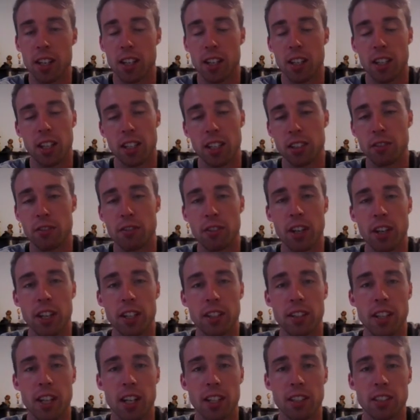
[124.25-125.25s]
He's a
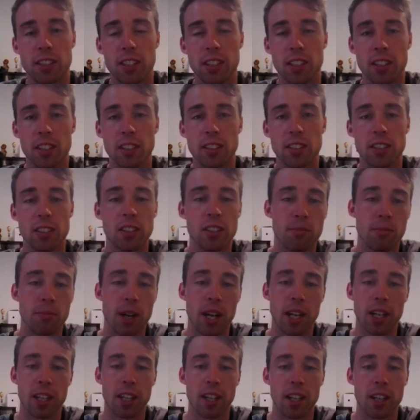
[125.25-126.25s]
fantastic decision
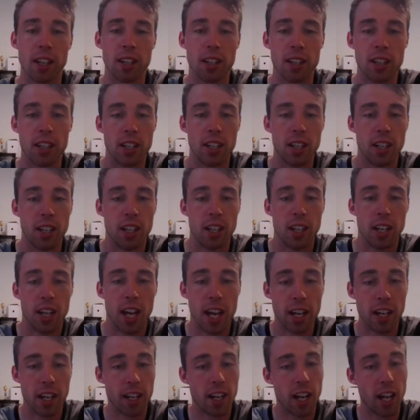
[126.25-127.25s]
maker.
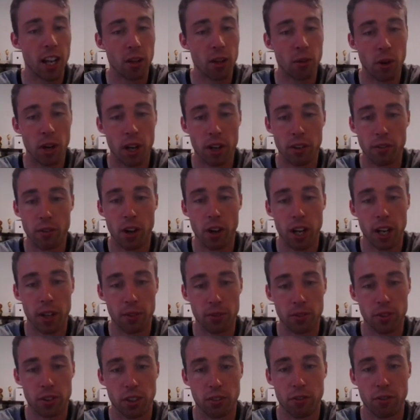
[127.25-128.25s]
And another one of my
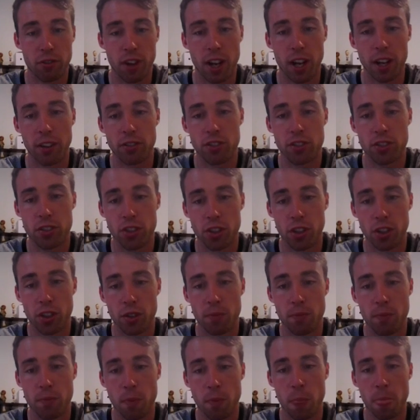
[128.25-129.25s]
absolute faves too,
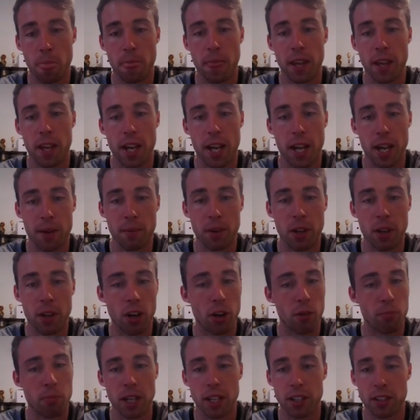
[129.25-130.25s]
and
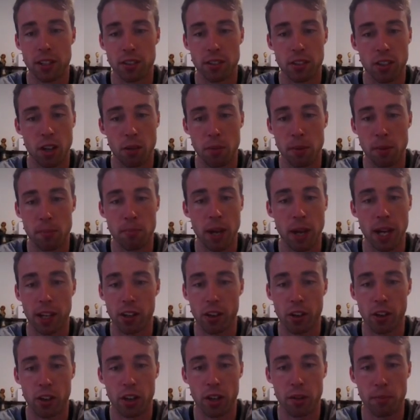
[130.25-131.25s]
I've been
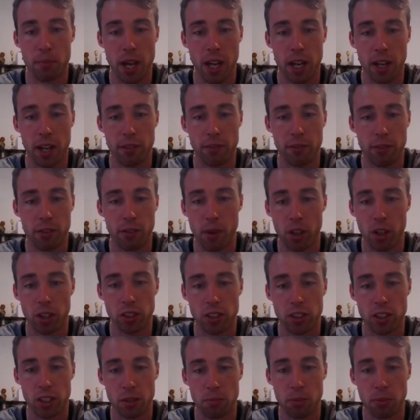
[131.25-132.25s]
banging on about him for
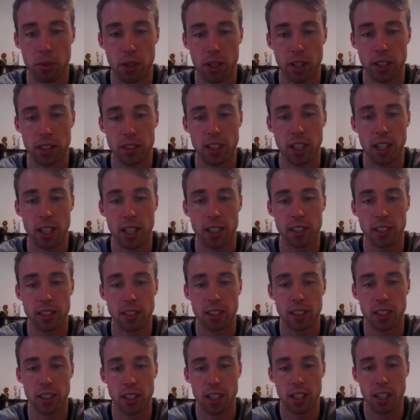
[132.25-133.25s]
most of the
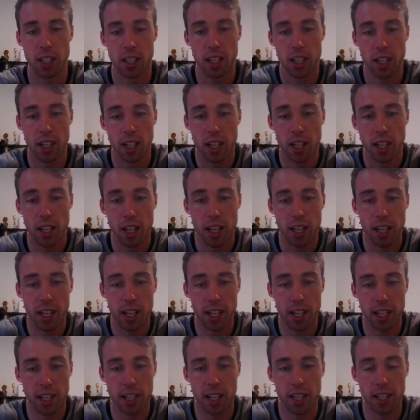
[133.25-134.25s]
pre-season.
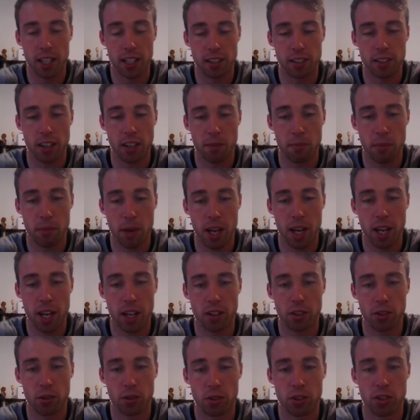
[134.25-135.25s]
He is a man
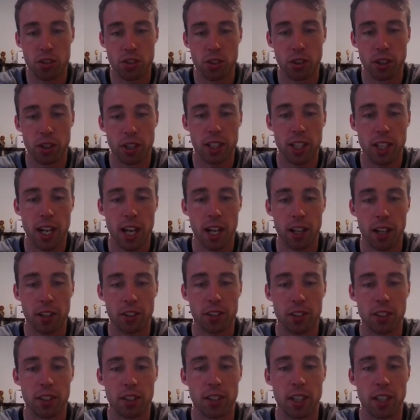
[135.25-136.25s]
who has joined
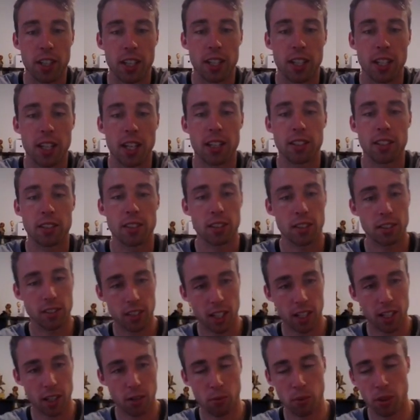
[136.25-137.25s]
Carlton, and that is
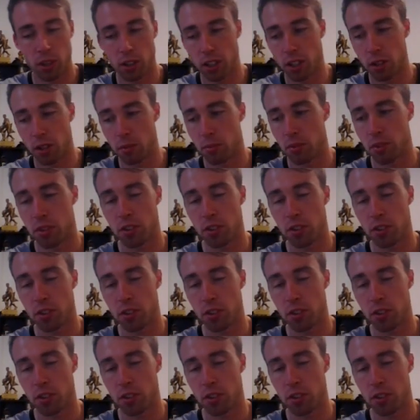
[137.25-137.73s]
Zach Williams.